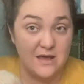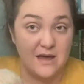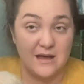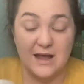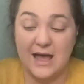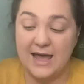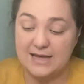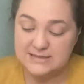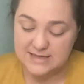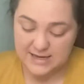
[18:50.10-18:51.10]
I got
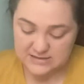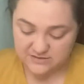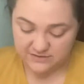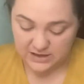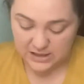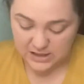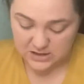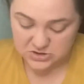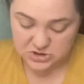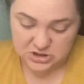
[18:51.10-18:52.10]
8 skeins of
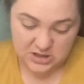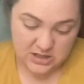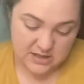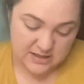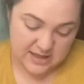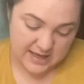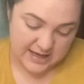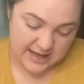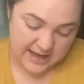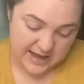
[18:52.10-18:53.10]
each.
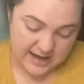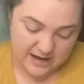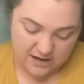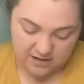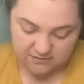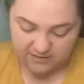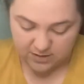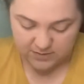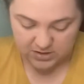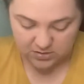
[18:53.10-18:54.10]
They have, how
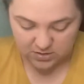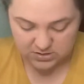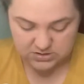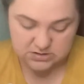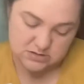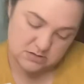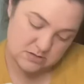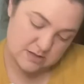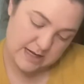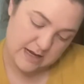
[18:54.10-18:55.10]
many yards do
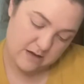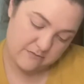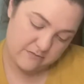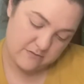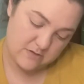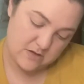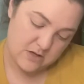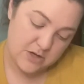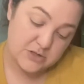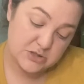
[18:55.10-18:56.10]
they have?
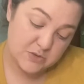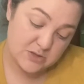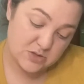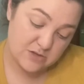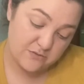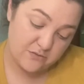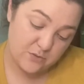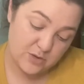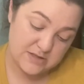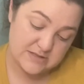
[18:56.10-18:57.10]

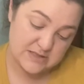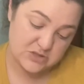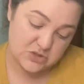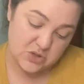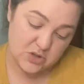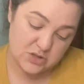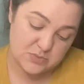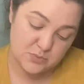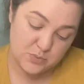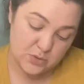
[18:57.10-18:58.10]
246 yards
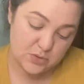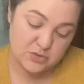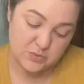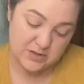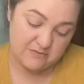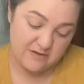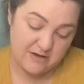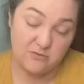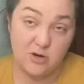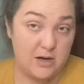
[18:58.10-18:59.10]
per
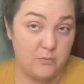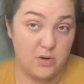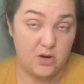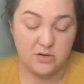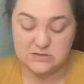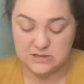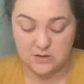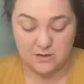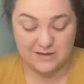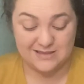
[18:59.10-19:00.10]
25 gram ball. So
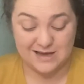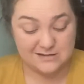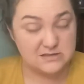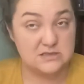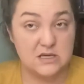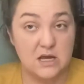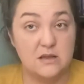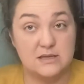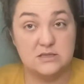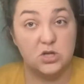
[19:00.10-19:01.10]
I mean that's
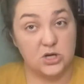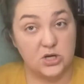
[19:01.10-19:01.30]
a lot of